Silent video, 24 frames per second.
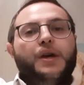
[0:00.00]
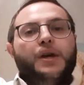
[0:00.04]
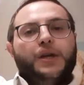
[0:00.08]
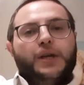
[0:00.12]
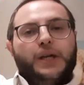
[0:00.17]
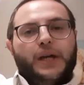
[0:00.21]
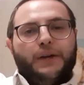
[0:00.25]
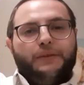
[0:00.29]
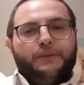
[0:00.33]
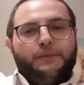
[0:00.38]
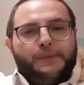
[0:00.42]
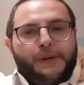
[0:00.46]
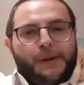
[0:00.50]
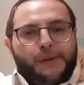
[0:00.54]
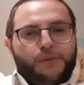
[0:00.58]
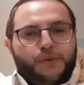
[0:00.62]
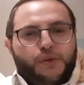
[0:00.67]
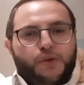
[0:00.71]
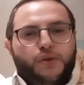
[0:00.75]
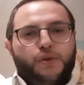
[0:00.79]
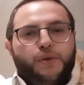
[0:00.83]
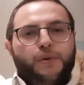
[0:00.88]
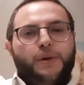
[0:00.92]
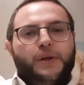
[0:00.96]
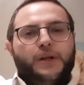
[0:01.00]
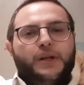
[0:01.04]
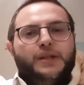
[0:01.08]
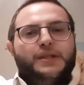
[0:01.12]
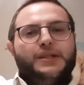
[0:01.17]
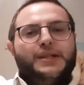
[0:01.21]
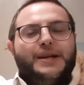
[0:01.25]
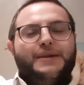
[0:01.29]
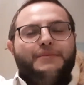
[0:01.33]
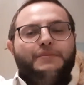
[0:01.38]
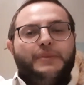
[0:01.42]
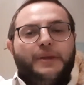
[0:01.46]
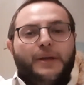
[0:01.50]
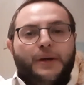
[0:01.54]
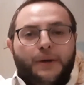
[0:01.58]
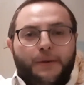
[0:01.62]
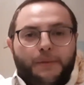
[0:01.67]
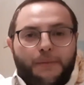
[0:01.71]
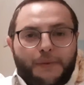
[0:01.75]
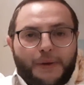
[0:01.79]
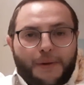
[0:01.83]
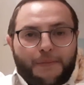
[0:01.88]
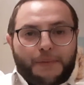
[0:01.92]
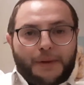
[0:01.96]
You have to be able to do it in a time
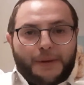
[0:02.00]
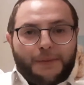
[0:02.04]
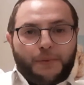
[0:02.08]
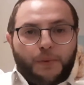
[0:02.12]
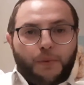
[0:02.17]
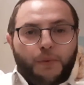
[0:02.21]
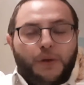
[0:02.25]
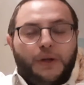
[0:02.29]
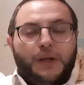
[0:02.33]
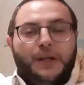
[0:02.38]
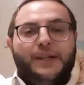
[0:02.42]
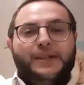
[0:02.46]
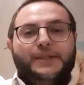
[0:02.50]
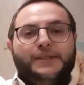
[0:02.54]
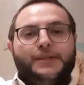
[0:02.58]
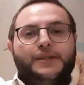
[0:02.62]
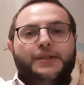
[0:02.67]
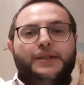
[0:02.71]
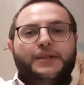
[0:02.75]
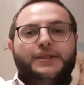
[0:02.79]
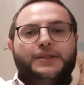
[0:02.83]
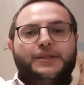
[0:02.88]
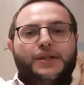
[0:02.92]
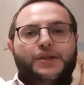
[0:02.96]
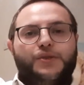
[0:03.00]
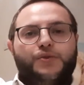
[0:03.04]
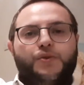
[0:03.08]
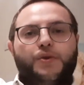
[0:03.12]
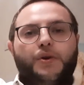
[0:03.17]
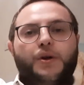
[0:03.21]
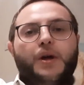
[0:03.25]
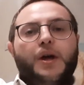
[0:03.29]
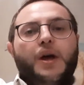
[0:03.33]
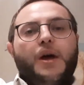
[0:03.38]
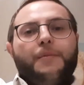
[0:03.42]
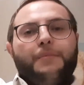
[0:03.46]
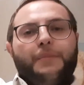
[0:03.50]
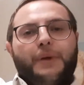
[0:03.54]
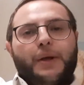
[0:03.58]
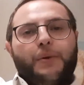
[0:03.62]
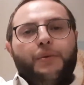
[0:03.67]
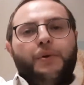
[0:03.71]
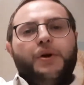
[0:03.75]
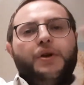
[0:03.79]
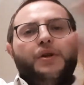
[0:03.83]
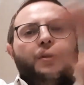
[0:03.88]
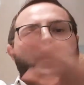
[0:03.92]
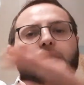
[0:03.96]
that people will listen, etc. But I
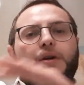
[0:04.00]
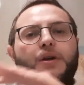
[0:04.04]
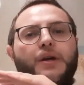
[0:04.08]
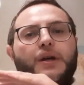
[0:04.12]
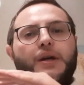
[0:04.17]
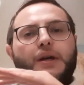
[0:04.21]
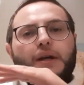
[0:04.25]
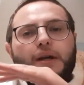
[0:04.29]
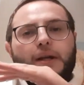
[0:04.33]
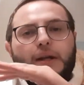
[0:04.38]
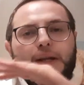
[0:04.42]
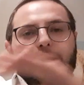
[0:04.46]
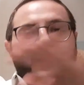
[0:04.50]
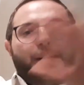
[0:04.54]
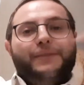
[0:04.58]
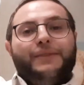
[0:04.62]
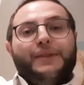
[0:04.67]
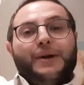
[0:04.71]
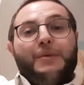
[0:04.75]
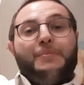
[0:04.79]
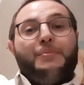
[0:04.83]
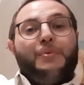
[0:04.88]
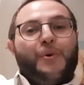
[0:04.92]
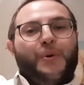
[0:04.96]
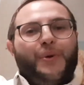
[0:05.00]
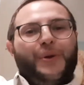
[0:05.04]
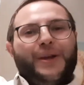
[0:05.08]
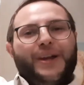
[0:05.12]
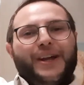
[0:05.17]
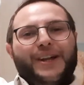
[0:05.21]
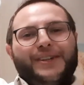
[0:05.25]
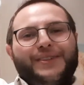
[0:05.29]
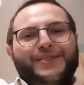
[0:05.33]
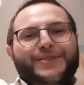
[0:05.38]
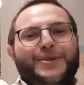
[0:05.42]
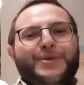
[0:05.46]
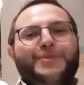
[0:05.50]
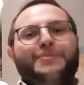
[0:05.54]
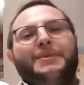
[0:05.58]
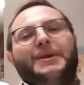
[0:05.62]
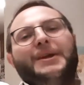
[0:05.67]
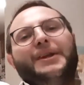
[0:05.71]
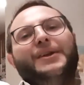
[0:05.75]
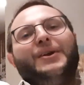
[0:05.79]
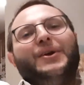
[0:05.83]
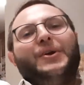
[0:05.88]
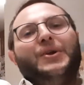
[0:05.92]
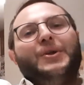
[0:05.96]
want to leave that point and zoom
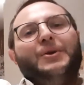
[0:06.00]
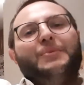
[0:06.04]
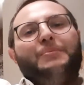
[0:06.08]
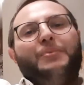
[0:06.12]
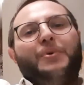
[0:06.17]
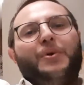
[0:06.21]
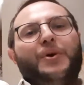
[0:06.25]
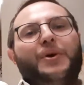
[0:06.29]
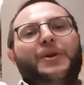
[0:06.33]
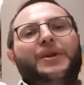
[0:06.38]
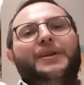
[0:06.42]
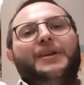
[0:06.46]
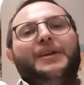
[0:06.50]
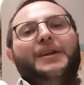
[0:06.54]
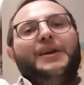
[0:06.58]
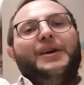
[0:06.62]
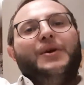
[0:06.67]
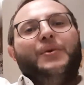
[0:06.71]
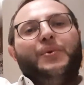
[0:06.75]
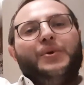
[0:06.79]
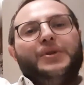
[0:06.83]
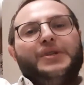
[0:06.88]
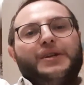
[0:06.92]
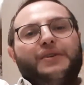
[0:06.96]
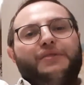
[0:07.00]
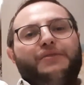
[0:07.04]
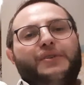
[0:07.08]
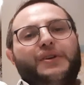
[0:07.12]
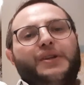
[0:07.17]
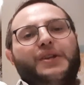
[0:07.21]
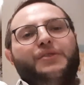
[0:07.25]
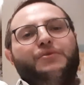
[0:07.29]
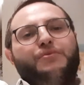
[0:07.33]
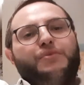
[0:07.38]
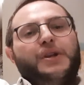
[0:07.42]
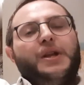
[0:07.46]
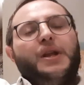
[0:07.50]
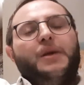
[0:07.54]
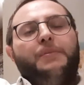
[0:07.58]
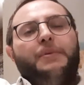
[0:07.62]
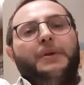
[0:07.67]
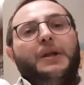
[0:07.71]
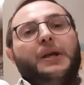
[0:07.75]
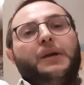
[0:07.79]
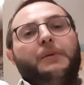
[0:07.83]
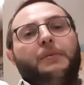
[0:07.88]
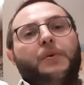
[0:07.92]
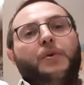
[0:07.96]
in on a point which I feel is really
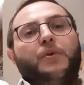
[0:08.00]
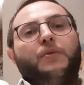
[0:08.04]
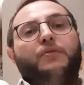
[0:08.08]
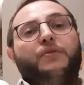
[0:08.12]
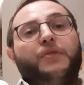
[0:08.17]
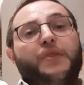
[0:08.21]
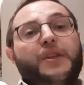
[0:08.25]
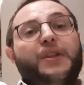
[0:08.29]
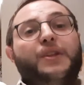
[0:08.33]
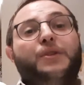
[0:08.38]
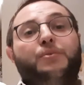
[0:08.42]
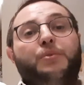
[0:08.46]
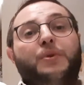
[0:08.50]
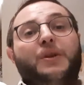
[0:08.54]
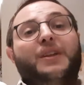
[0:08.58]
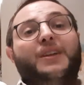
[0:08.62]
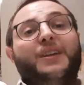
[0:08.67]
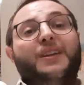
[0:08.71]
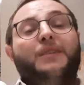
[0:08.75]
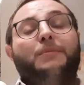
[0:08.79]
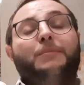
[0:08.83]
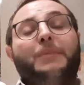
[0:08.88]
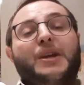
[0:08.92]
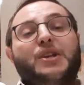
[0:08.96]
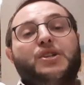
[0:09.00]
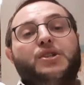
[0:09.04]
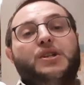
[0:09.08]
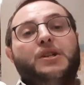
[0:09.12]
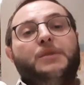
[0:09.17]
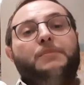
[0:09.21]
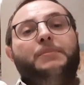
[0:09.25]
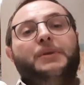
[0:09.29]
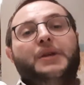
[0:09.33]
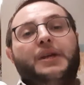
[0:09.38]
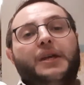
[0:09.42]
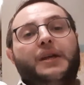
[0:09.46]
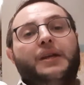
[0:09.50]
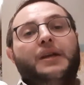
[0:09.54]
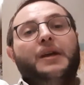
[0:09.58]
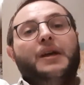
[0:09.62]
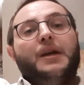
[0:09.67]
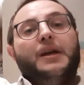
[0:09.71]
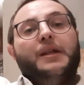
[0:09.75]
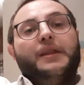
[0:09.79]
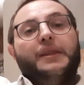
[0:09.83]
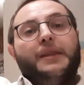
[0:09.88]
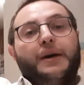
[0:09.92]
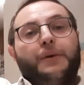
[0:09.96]
applicable for this week, especially being
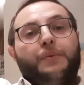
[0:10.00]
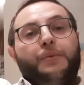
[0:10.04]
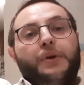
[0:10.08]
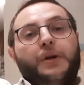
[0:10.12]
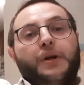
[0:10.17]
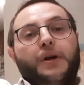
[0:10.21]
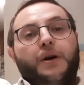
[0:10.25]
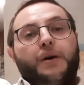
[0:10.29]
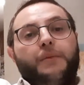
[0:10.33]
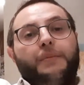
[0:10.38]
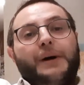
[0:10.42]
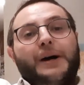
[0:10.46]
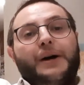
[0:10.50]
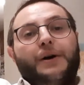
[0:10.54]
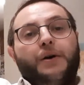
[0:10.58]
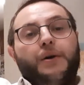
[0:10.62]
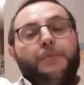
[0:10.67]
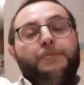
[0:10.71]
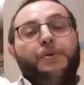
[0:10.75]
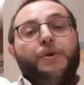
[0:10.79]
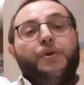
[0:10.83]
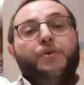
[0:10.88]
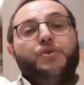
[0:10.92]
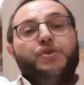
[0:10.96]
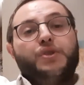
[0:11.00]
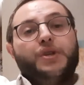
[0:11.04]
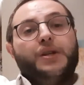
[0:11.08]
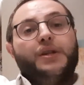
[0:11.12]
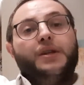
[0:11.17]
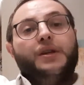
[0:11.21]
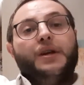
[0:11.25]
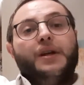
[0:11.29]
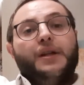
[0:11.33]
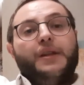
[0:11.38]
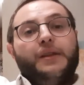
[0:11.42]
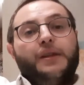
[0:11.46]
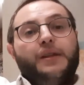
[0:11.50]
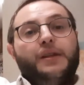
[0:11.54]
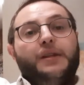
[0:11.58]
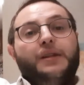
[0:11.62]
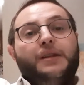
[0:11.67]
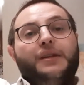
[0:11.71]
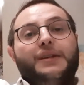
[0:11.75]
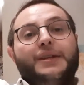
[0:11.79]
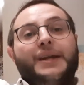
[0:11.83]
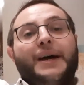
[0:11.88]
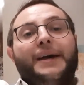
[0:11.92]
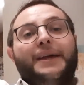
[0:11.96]
that we are about approaching the
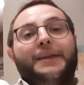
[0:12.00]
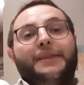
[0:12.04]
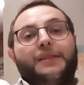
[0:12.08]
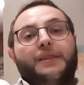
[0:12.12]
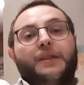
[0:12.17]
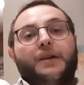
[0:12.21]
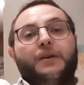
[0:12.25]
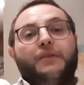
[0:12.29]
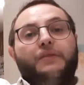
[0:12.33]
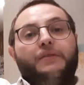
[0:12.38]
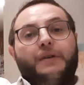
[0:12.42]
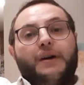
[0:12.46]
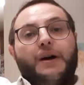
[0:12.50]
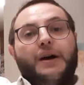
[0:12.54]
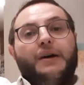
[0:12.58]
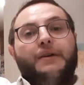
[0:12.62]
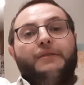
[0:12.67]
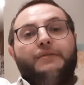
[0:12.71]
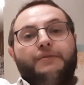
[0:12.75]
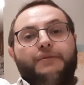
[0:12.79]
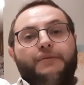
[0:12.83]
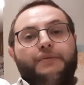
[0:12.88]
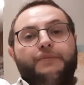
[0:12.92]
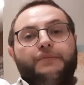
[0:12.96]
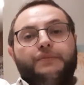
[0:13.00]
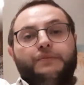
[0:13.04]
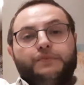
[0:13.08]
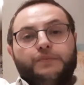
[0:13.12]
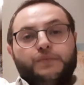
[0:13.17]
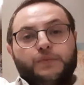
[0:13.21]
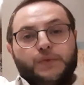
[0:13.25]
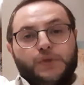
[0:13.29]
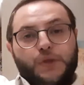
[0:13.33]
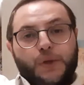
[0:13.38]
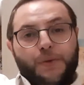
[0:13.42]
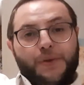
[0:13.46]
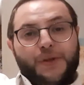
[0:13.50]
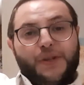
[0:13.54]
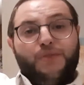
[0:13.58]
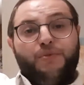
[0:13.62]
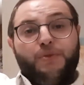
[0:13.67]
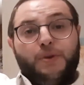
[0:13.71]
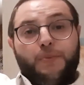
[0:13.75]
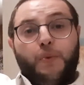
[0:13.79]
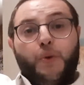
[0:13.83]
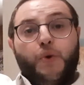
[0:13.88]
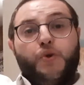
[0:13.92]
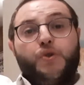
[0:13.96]
9th of Av. So in this
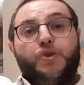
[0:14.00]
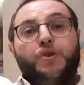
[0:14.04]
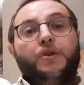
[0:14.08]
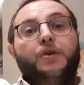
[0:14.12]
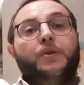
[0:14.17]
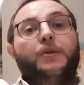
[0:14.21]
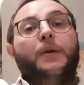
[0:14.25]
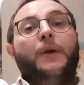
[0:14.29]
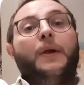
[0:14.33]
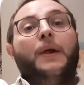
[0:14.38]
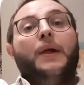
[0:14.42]
week's portion,